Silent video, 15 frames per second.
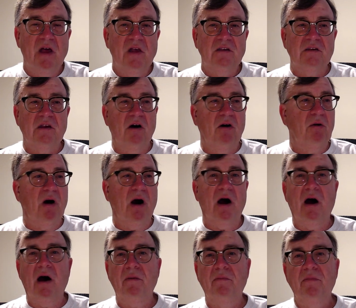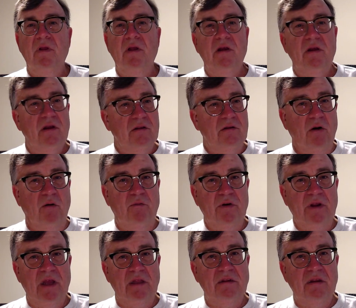So uh, don't
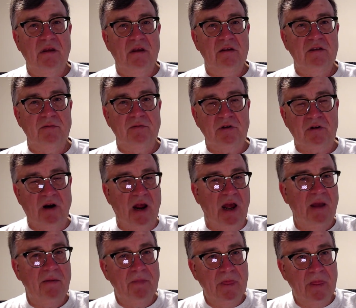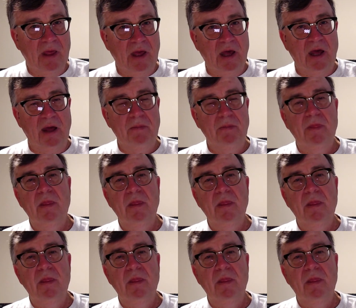forget to subscribe. Um,